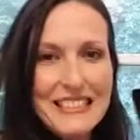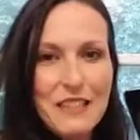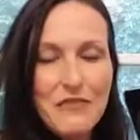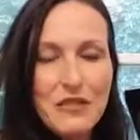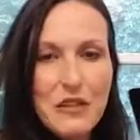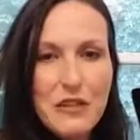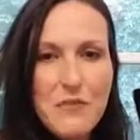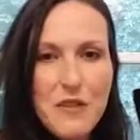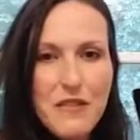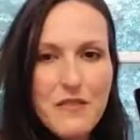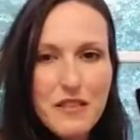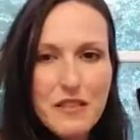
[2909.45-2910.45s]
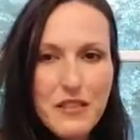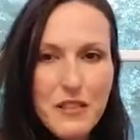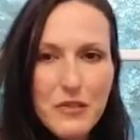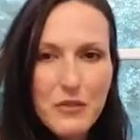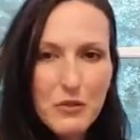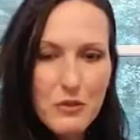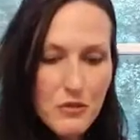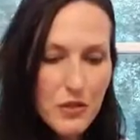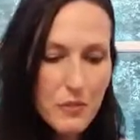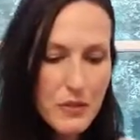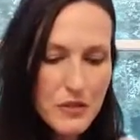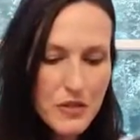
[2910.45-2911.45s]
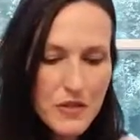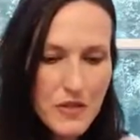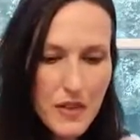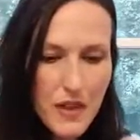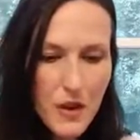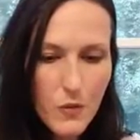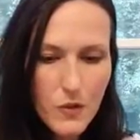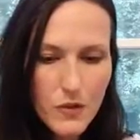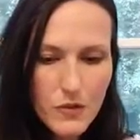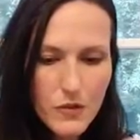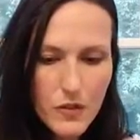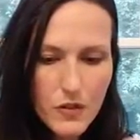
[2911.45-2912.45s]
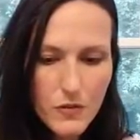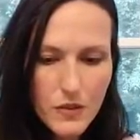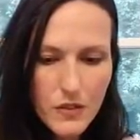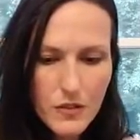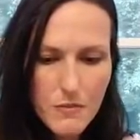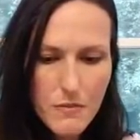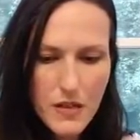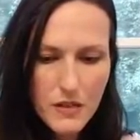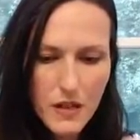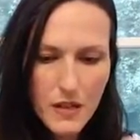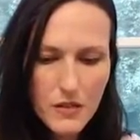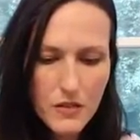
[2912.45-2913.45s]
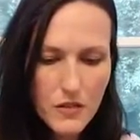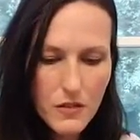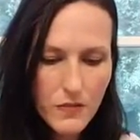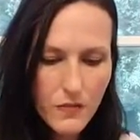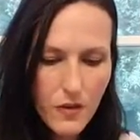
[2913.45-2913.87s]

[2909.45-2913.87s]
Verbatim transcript: I've talked about this. Get your little communion thing out. We're going to start doing this on Mondays.